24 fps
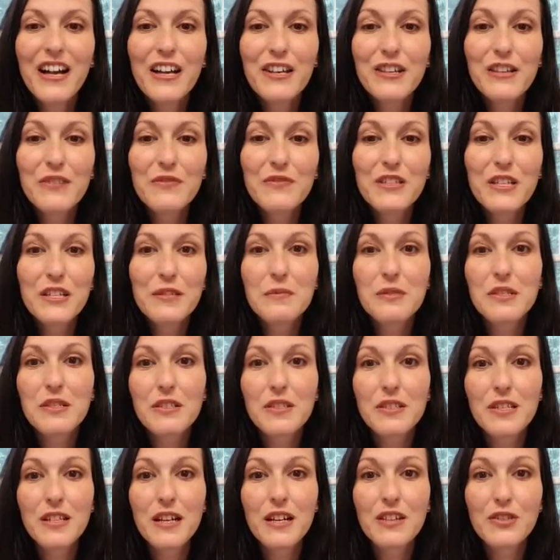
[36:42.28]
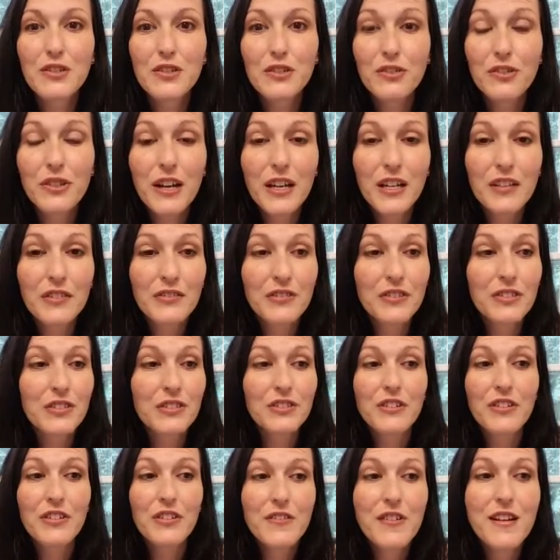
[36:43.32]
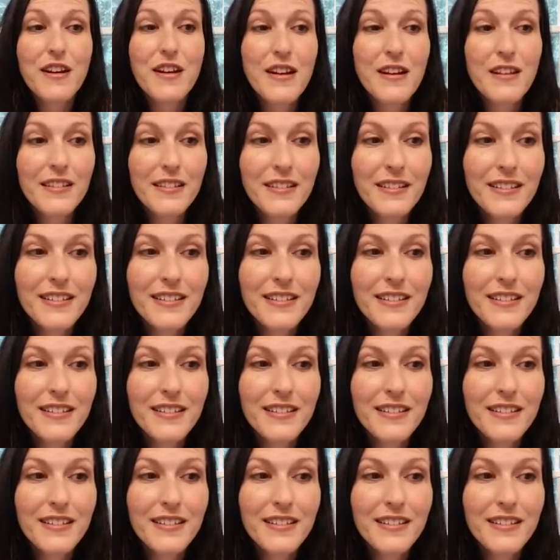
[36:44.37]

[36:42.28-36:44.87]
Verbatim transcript: you have demons assigned to your life. Do you know that?